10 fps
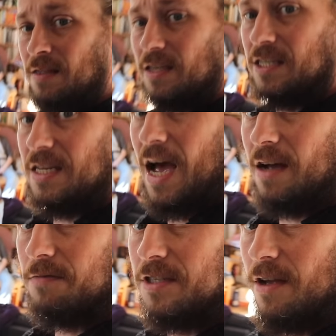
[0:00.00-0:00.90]
in this stack
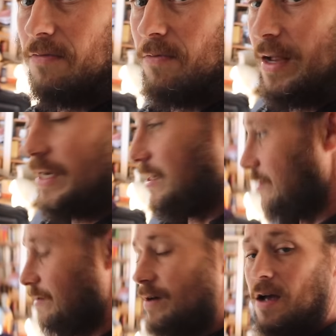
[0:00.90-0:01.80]
of stuff right
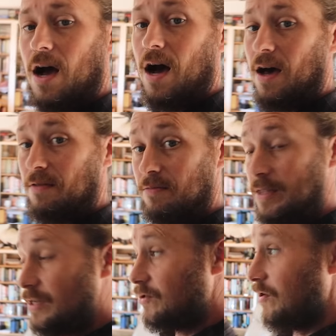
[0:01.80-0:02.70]
here, uh,
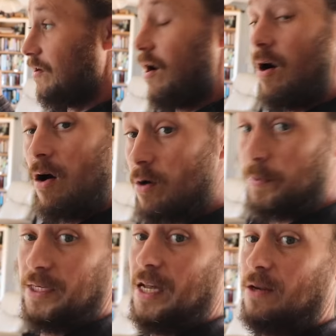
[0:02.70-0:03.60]
these are our
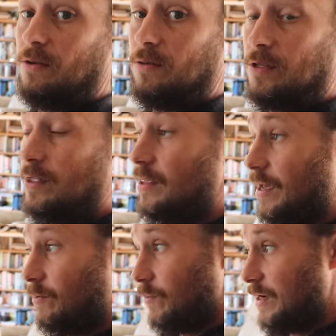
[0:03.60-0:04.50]
potatoes
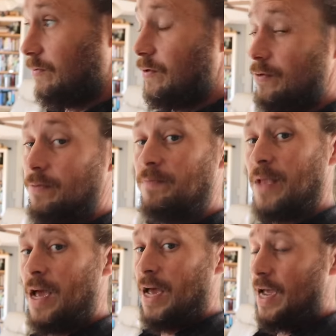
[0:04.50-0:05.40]
that we grew,
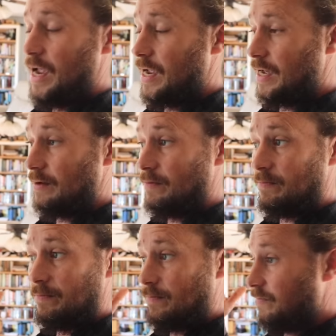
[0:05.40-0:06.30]
and
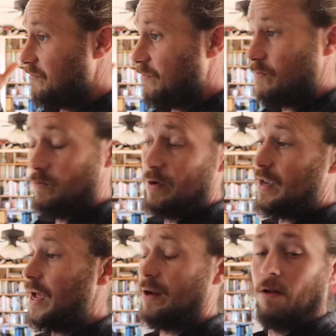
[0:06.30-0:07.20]

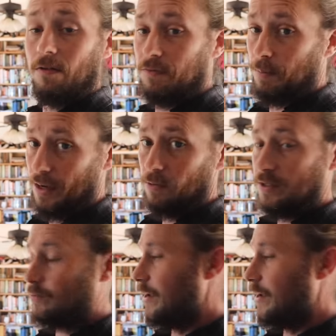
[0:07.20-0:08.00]
we ate all of the big ones.